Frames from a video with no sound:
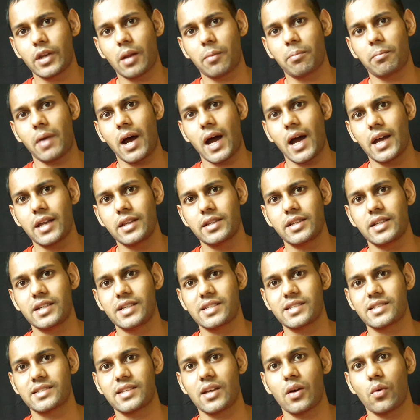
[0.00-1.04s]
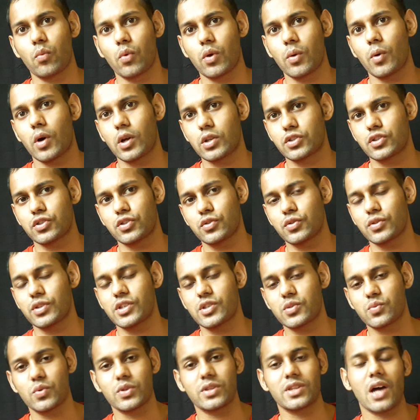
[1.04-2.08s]
in mind is we want to do
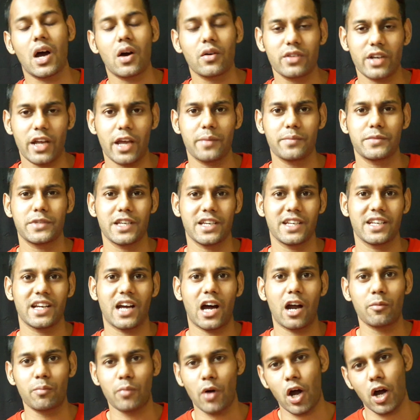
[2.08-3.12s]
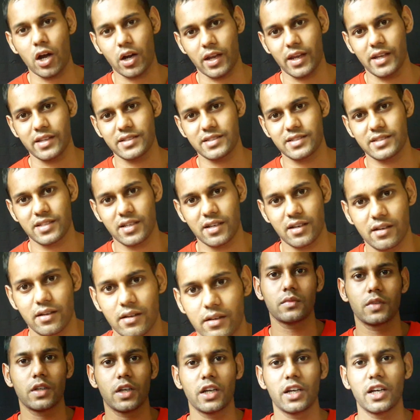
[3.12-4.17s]
this without emptying our pockets.
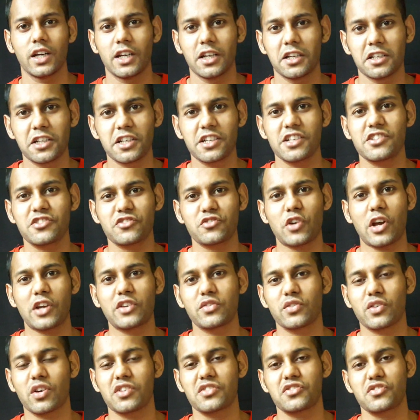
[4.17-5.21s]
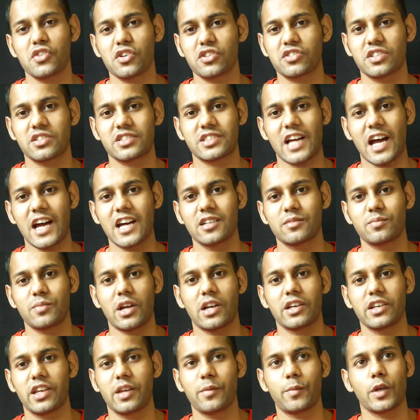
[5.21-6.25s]
Let us try to construct a diet
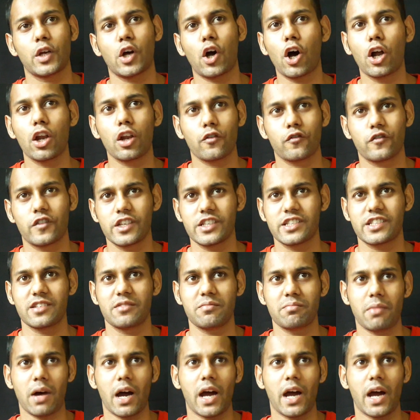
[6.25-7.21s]
plan keeping all of these in